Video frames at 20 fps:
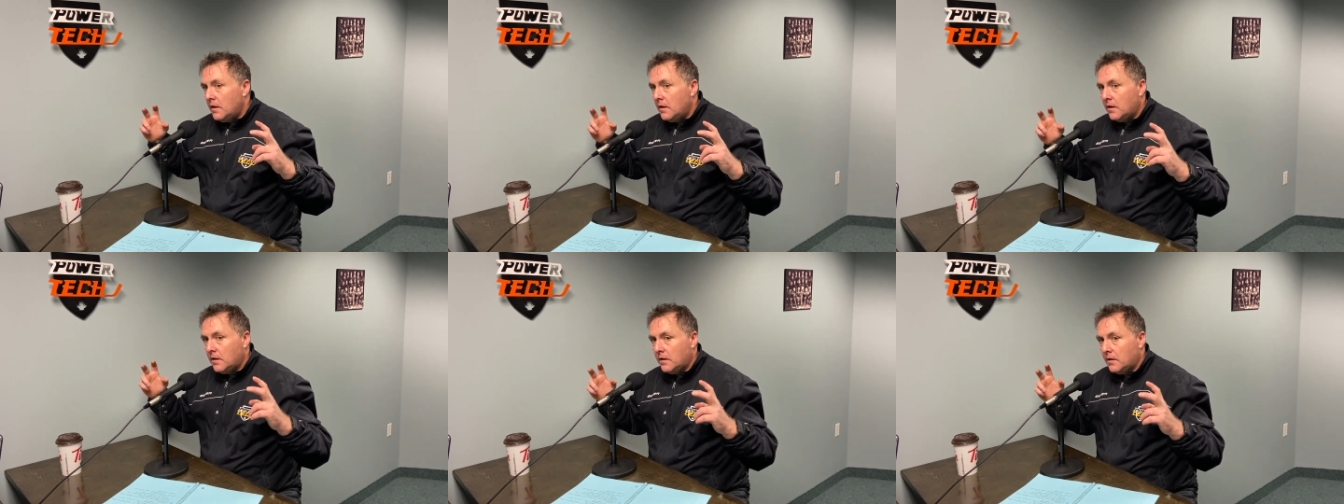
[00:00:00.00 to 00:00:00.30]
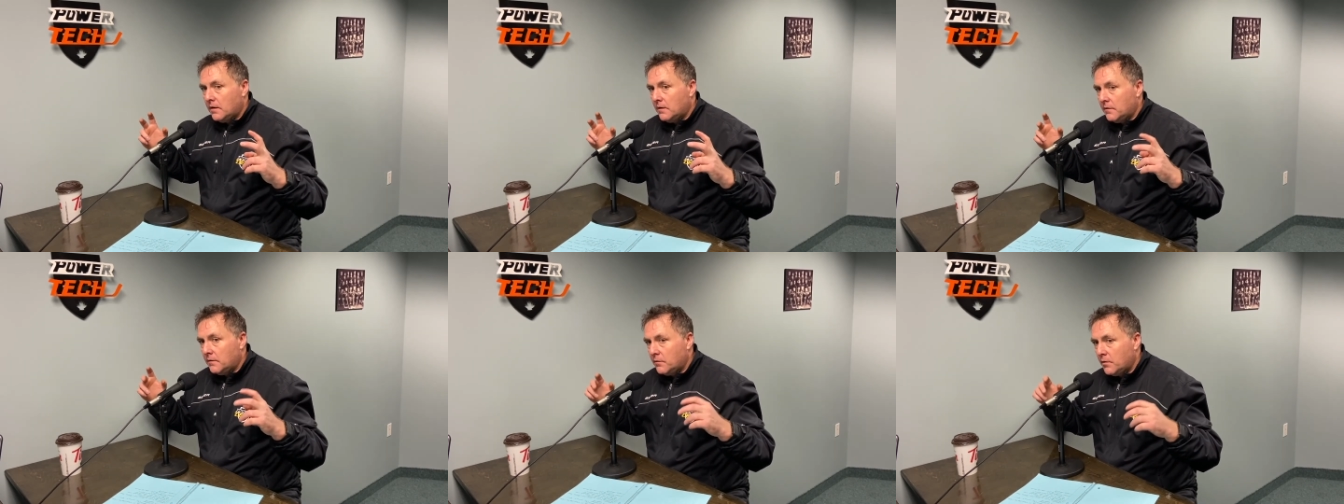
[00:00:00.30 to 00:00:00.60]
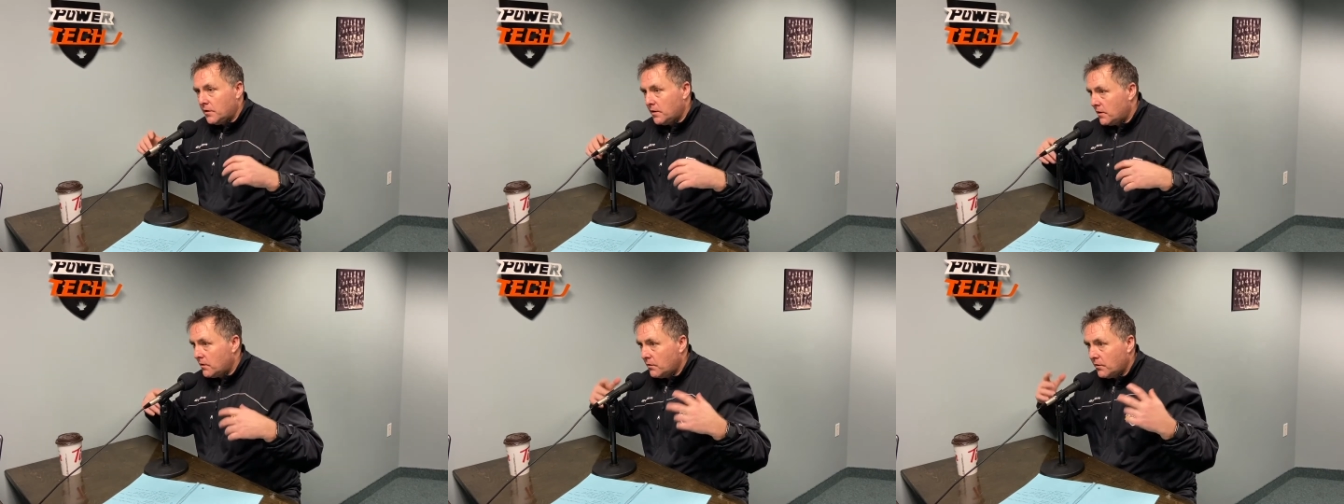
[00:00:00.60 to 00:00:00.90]

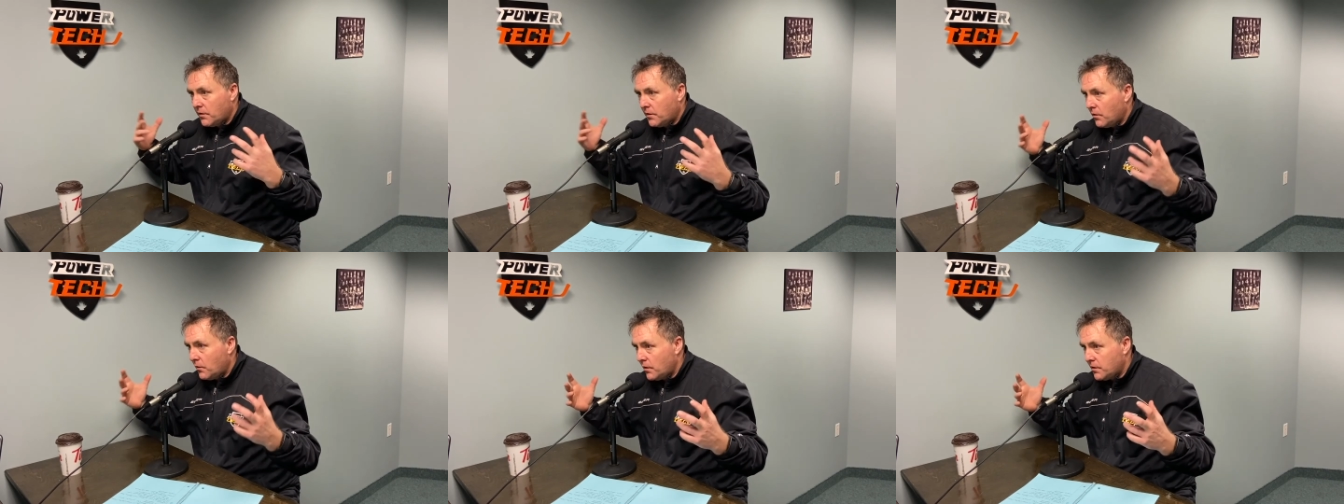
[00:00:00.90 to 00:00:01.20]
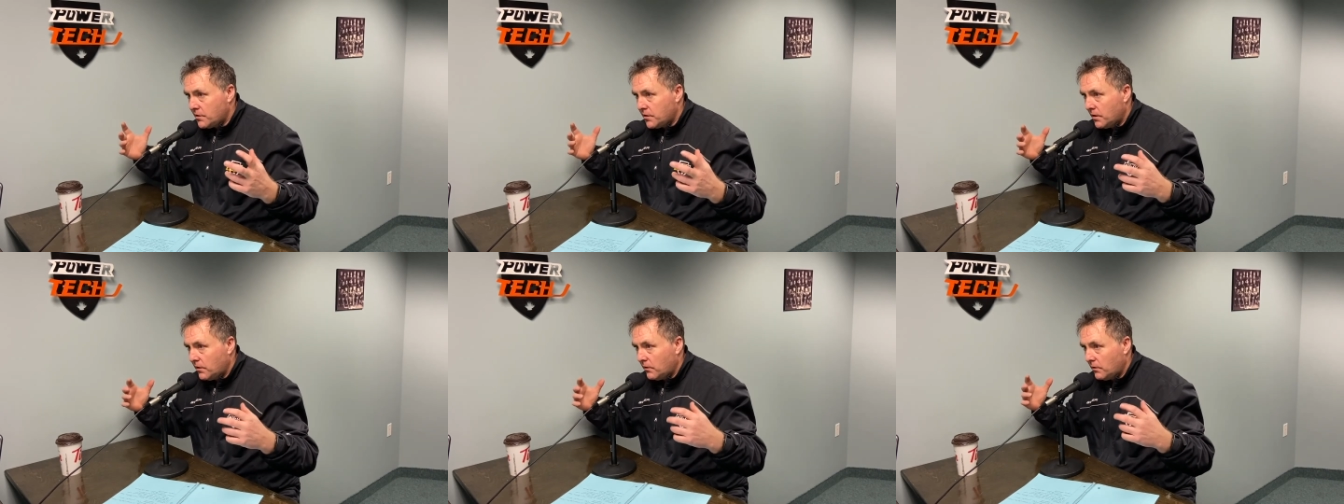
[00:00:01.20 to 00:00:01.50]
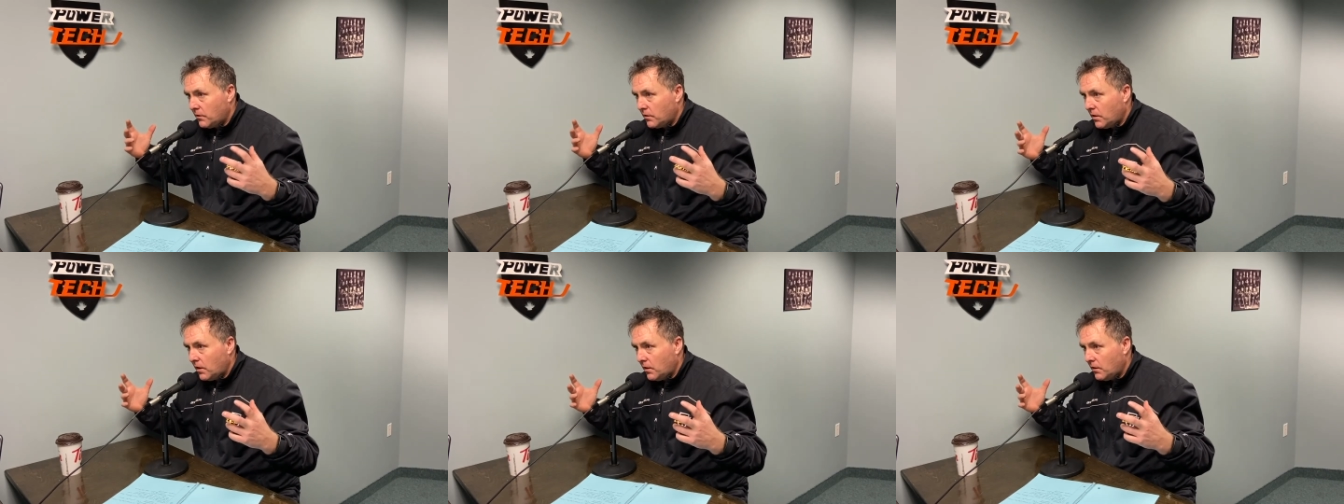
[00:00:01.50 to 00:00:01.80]
when you go to the OHL
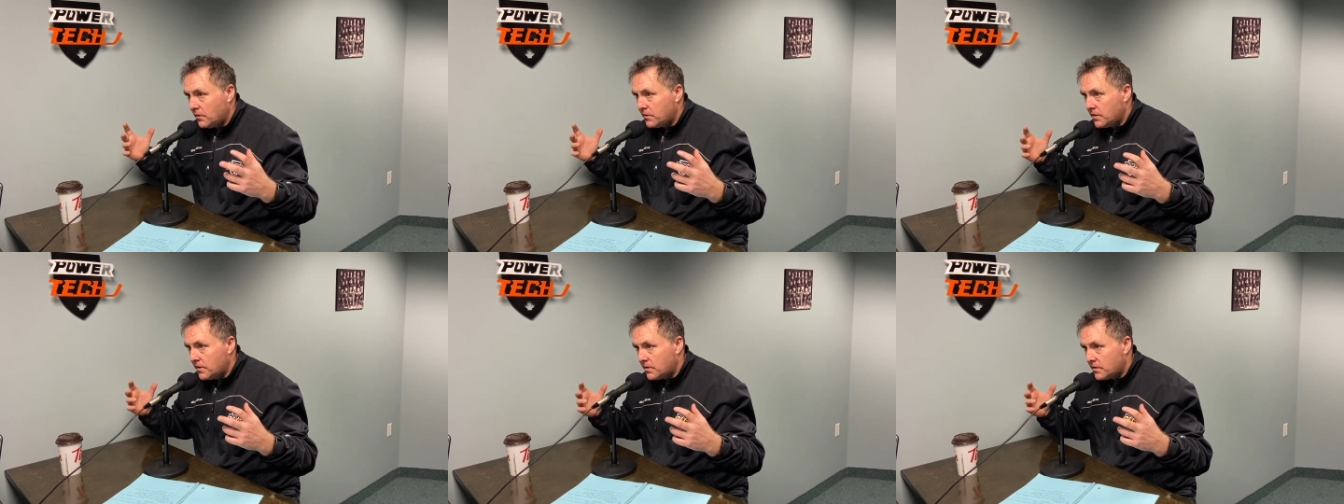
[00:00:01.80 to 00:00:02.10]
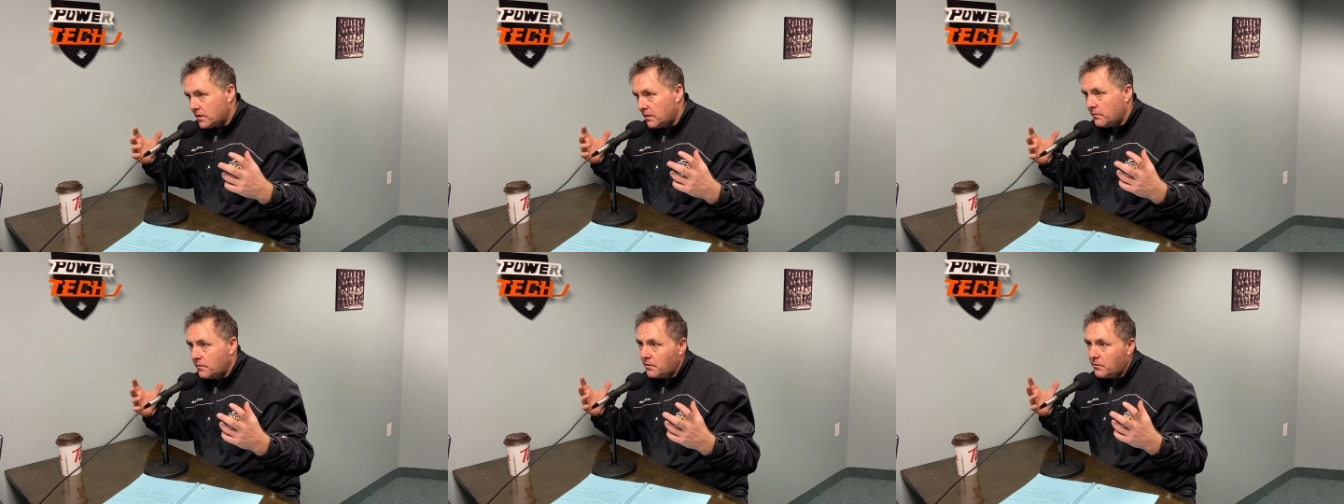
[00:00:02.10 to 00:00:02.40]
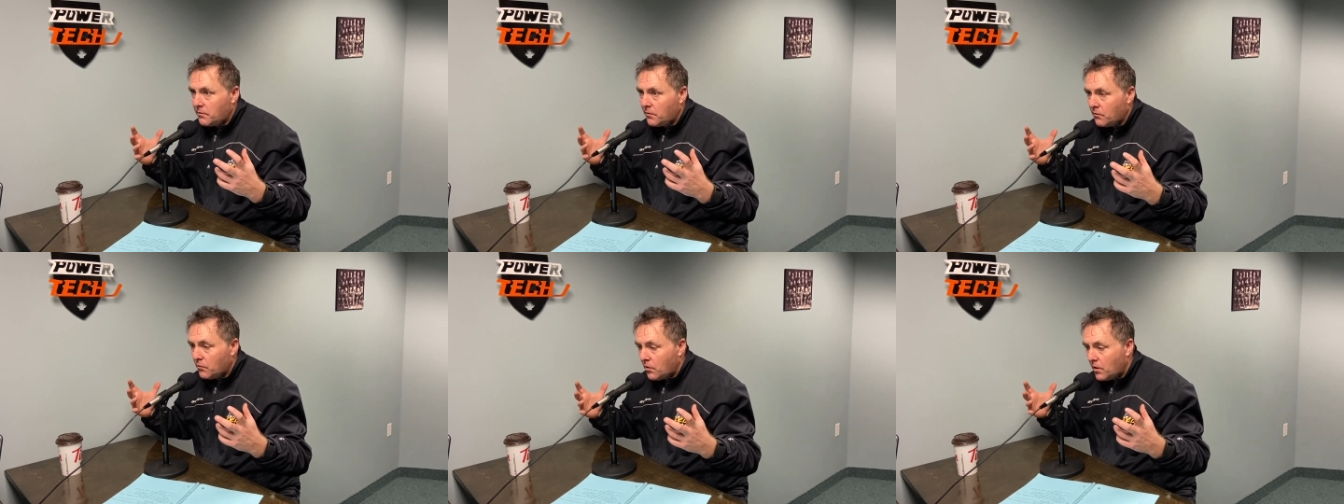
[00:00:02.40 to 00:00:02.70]
or college, and some of
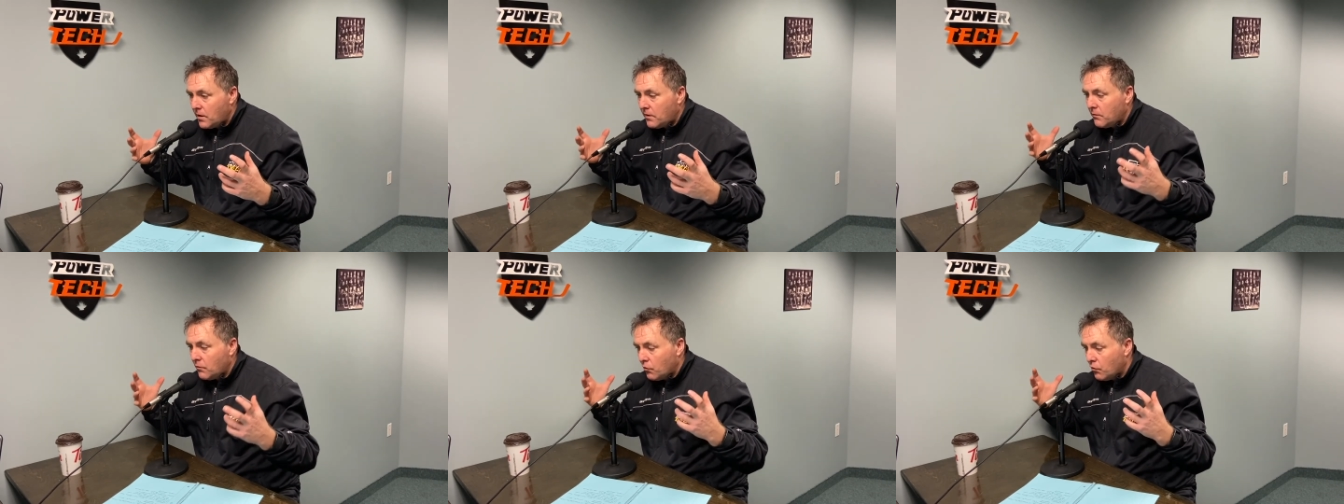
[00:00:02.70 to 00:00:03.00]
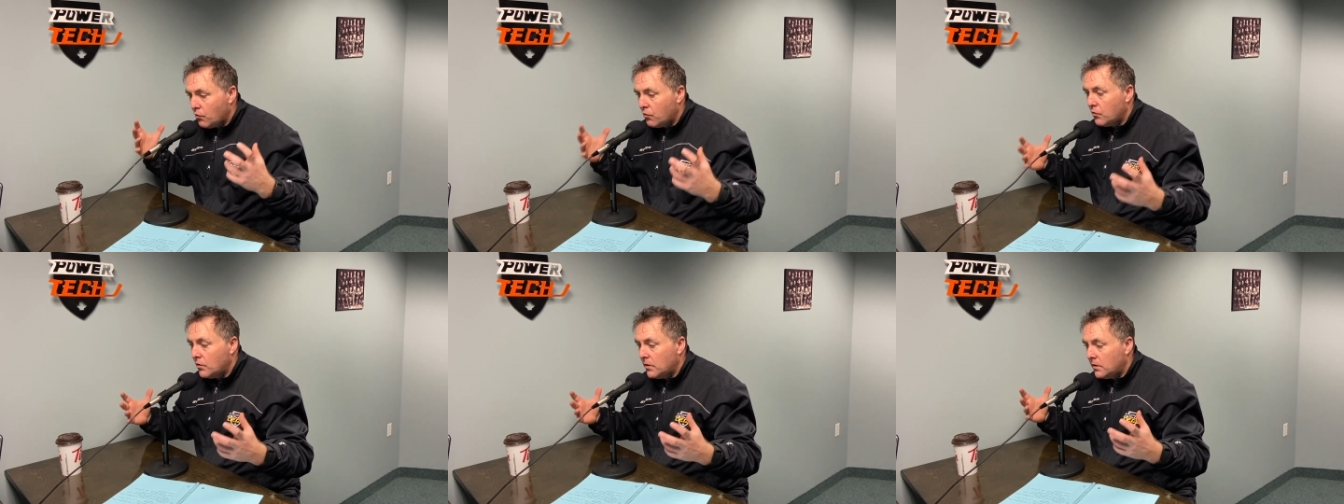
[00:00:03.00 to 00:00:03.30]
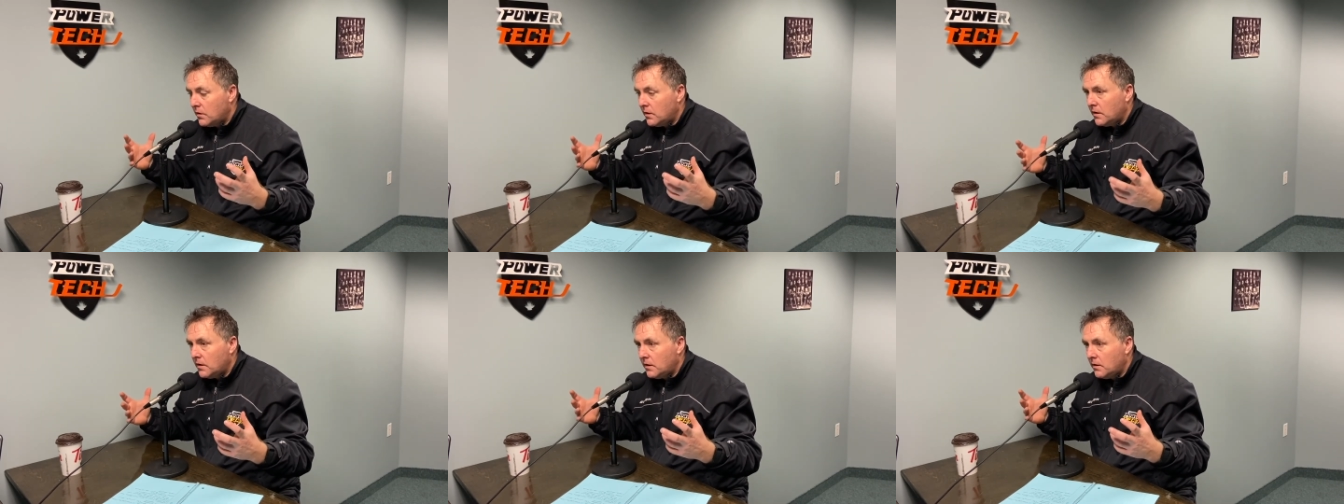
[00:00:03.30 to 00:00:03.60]
them are run
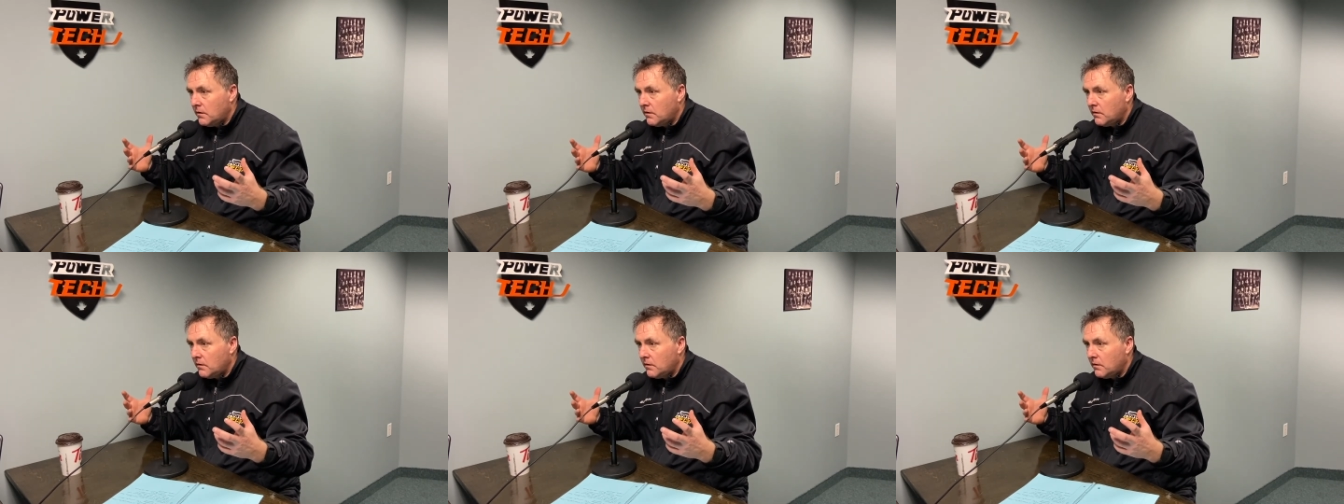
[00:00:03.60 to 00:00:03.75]
really